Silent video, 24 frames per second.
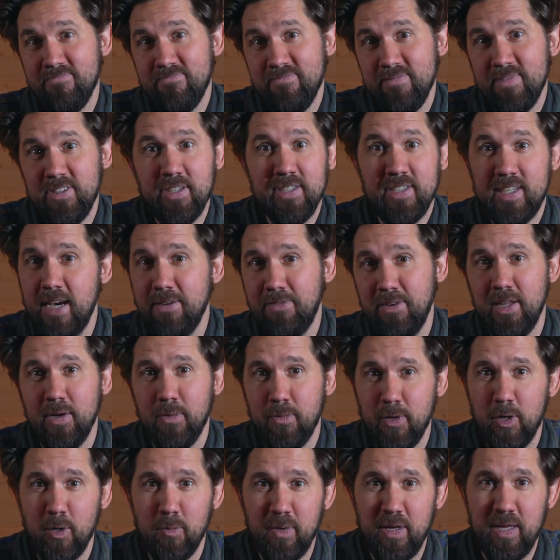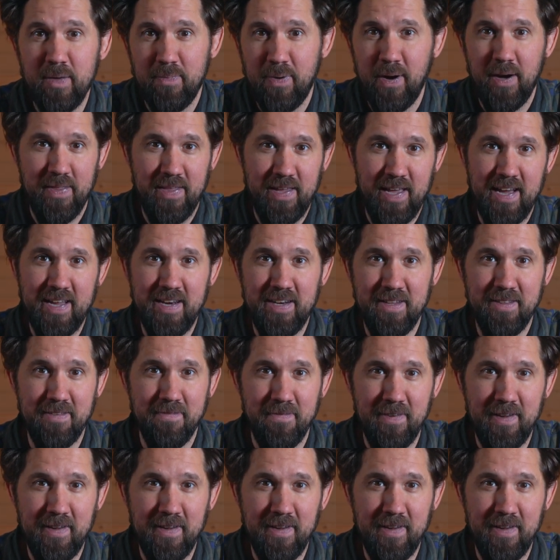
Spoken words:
you definitely will be by the end of the